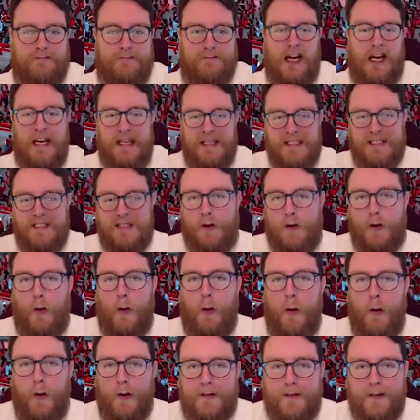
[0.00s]
He
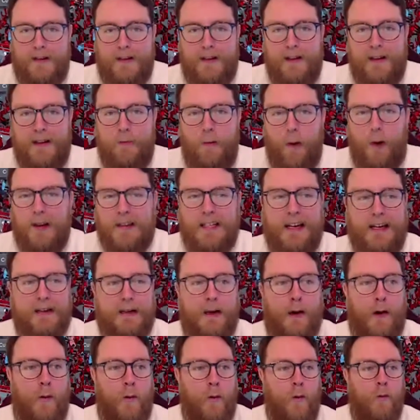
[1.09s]
scored. What a
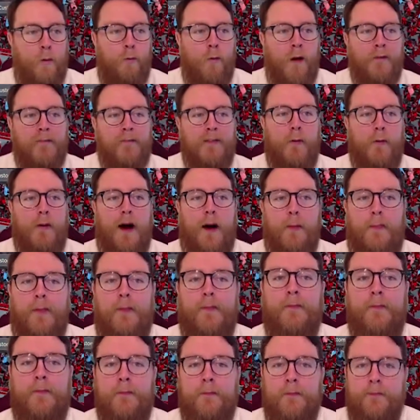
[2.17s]
goal. 1-0 up.
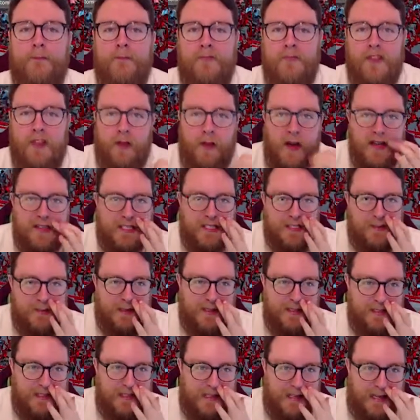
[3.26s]
36
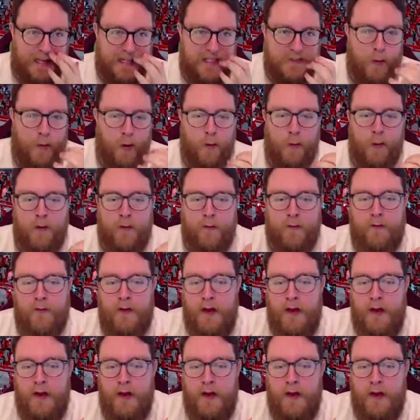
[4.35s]
minutes in against Bournemouth.